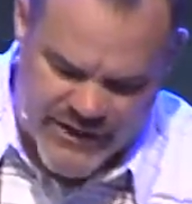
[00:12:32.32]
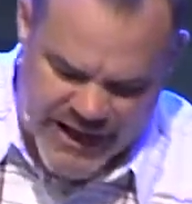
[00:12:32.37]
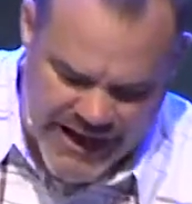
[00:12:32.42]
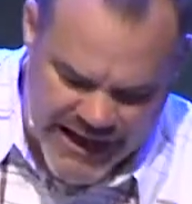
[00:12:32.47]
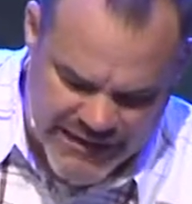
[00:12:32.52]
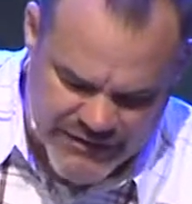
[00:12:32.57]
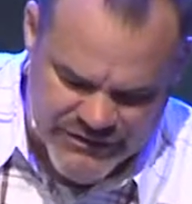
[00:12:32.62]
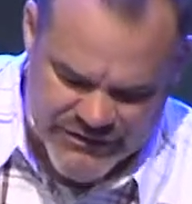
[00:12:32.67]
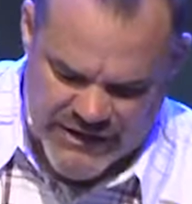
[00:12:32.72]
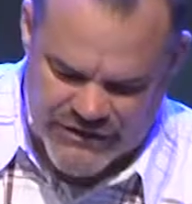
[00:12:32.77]
of his
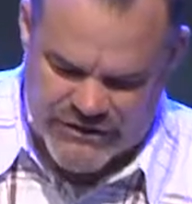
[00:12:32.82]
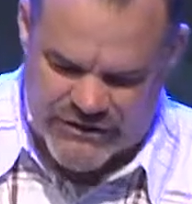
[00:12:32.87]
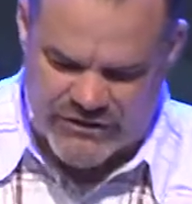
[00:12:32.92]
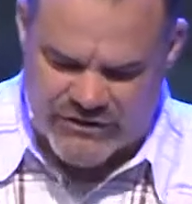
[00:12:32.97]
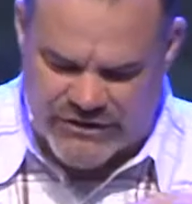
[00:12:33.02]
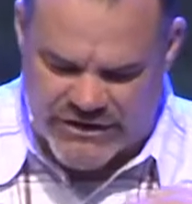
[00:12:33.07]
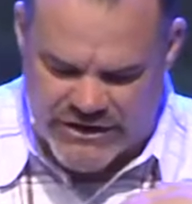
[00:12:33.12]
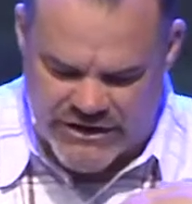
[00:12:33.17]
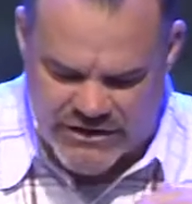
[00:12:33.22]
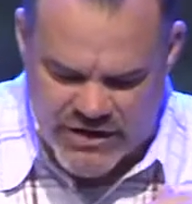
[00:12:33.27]

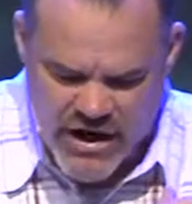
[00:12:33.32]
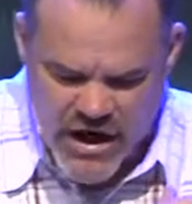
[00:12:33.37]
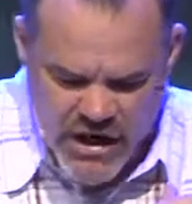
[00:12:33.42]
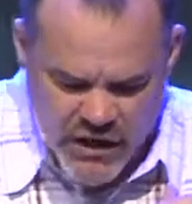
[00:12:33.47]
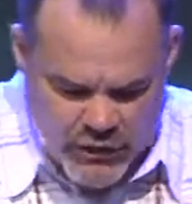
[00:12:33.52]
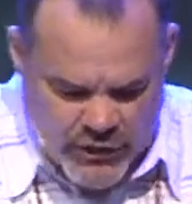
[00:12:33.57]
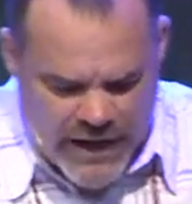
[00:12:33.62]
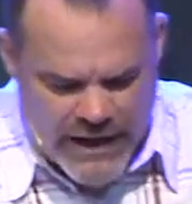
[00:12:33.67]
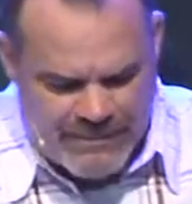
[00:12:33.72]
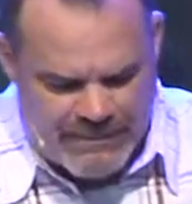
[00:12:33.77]
ancestors and his
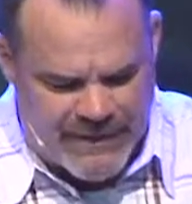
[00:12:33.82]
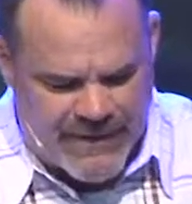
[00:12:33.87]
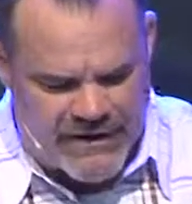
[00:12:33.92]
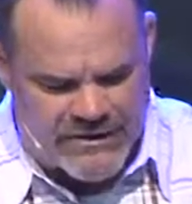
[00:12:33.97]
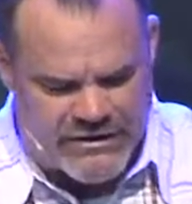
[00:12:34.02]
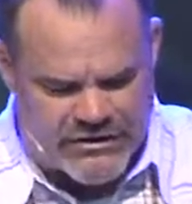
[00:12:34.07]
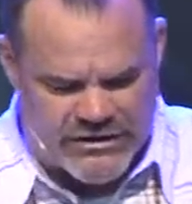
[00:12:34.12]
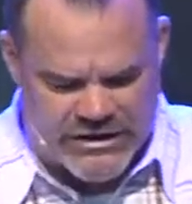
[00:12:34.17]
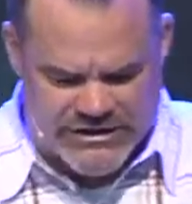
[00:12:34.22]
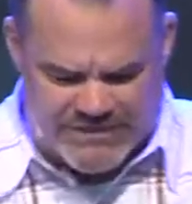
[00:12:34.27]

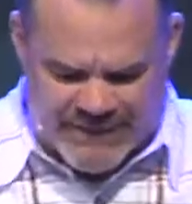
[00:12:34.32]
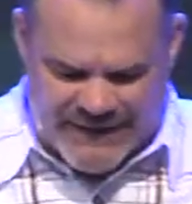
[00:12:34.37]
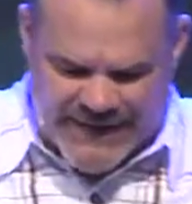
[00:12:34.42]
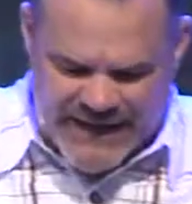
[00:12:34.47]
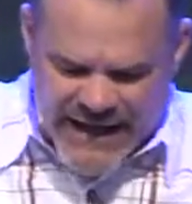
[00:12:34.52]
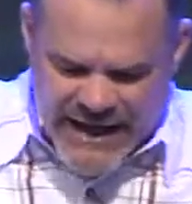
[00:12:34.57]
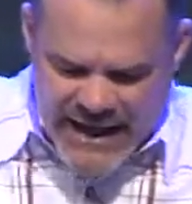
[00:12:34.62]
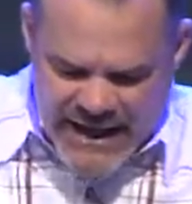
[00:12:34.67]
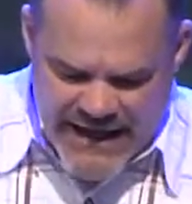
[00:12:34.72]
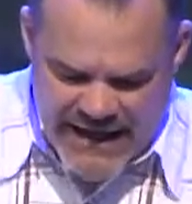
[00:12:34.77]
grandparents and such,
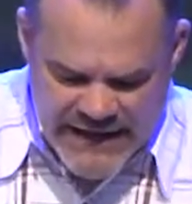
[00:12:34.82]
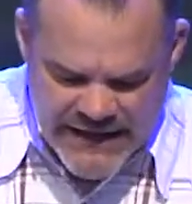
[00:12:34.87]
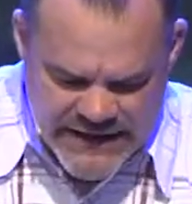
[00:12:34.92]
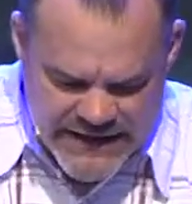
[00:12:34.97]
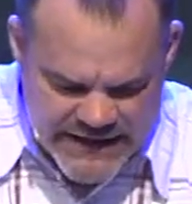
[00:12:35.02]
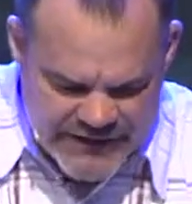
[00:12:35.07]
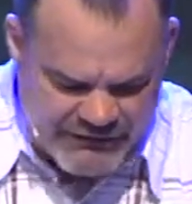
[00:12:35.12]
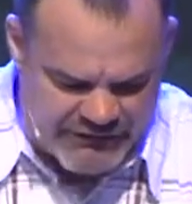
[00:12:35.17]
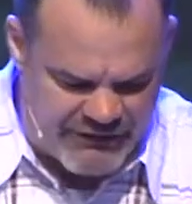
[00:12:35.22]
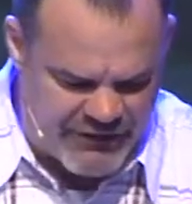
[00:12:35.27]
but he
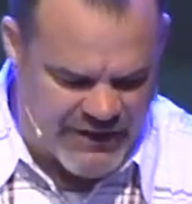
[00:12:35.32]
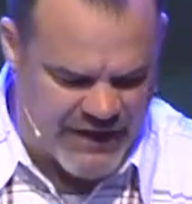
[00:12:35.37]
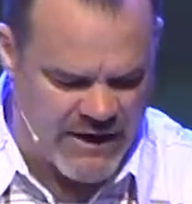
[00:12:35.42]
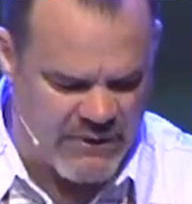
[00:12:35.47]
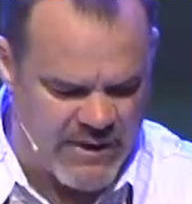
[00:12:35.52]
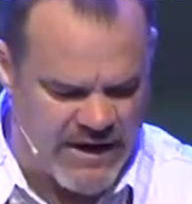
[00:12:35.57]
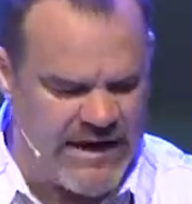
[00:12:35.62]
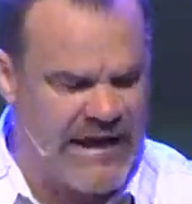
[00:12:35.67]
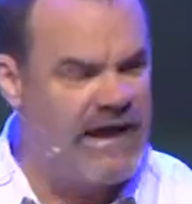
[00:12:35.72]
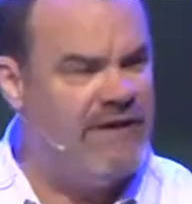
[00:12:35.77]
didn't feel
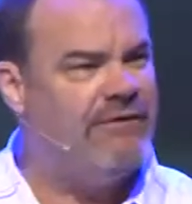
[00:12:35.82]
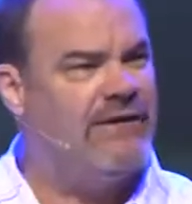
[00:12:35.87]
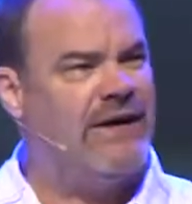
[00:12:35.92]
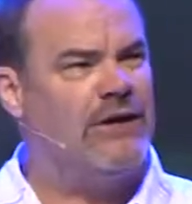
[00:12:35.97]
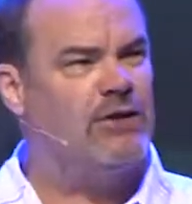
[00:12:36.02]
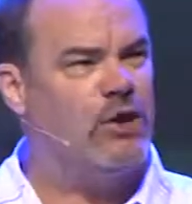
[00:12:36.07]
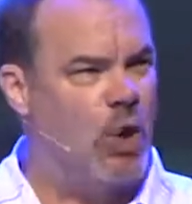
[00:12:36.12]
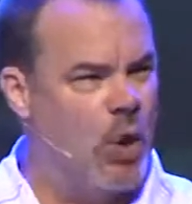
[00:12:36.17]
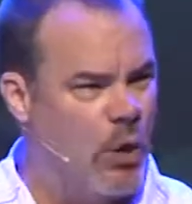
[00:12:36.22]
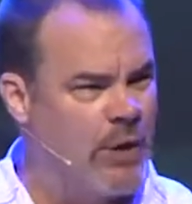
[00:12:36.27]
that way. He
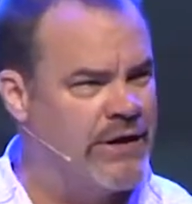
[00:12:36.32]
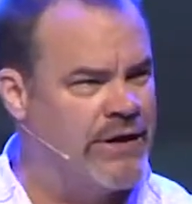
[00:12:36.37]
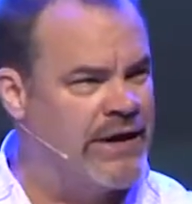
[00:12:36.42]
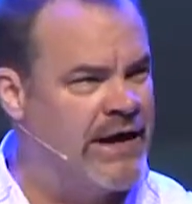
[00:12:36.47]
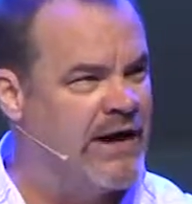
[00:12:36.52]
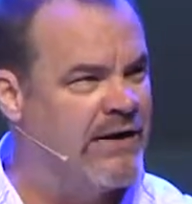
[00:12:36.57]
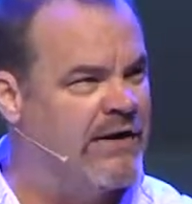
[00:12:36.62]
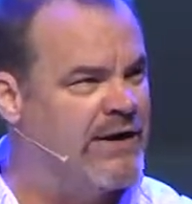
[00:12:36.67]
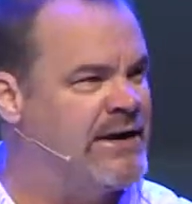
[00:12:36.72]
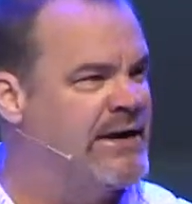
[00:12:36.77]
felt
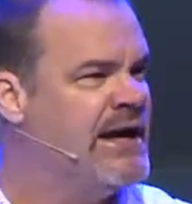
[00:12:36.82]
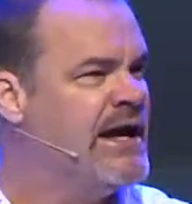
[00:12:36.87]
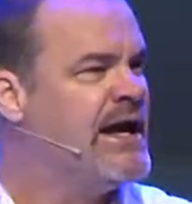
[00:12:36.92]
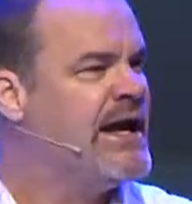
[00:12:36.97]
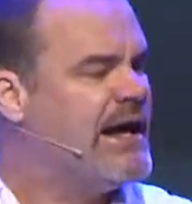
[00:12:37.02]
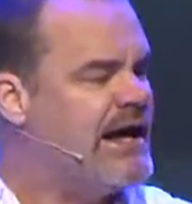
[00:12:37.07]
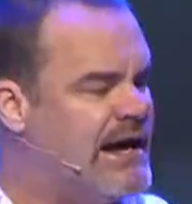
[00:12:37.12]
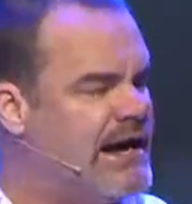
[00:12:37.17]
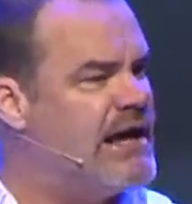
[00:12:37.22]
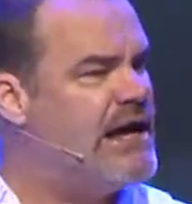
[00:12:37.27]
ordinary.
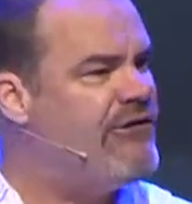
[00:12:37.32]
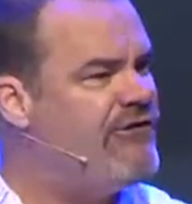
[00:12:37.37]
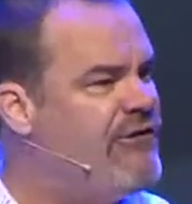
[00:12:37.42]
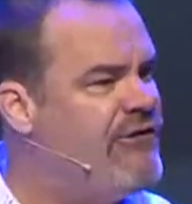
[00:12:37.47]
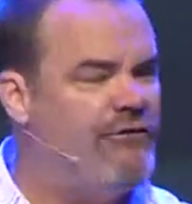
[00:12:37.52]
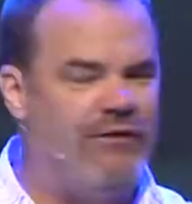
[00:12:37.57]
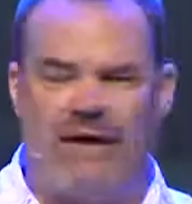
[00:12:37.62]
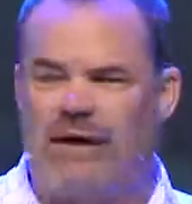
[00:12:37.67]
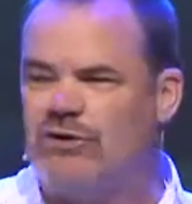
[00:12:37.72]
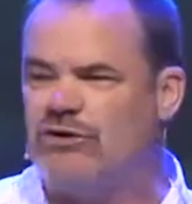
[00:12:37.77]
He
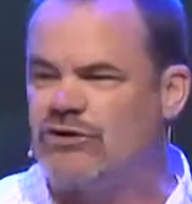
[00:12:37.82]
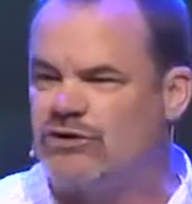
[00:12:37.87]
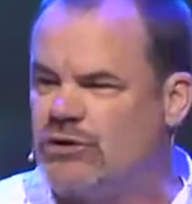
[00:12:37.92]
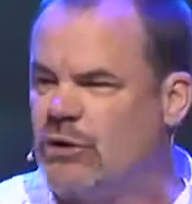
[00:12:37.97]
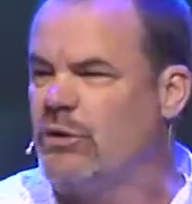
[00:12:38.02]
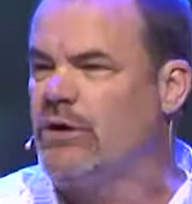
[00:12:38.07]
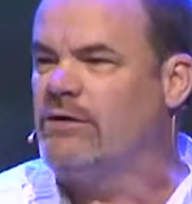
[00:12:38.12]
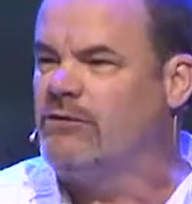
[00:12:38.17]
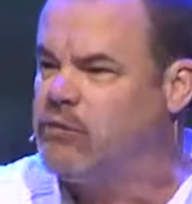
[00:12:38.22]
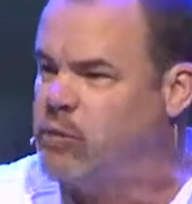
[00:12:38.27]
even felt
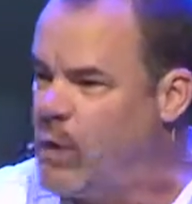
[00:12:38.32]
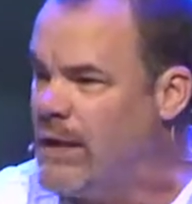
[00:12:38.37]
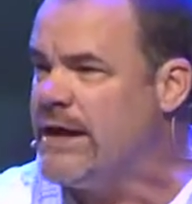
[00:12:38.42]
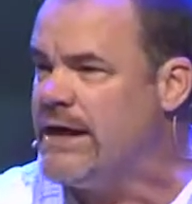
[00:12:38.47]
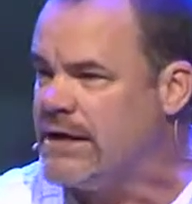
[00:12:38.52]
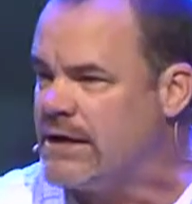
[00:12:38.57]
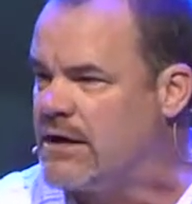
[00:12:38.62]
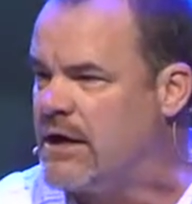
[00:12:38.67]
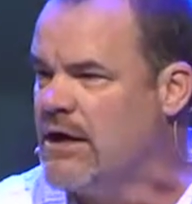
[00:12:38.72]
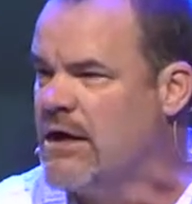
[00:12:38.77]
sort of
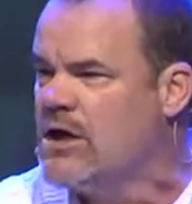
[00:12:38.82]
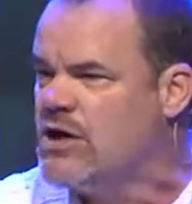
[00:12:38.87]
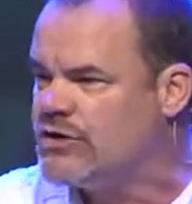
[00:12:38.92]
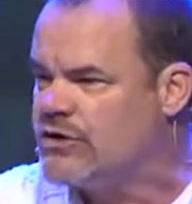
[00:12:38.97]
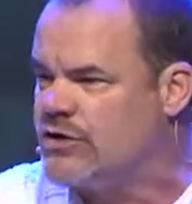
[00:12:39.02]
weak.